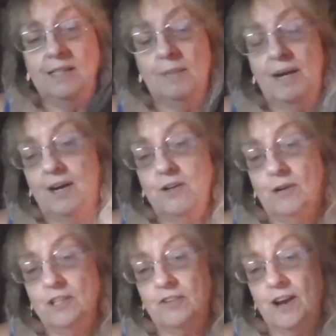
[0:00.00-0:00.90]
it to my
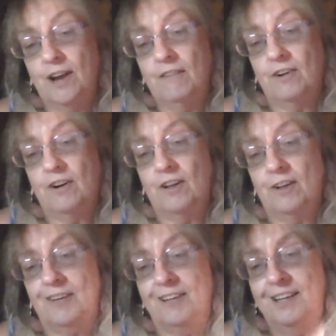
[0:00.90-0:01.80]
hairdresser and have her
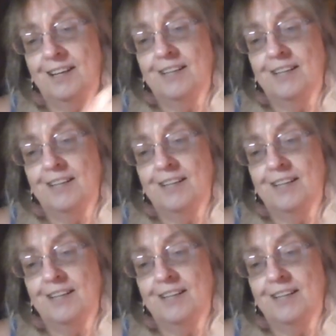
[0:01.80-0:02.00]
color it.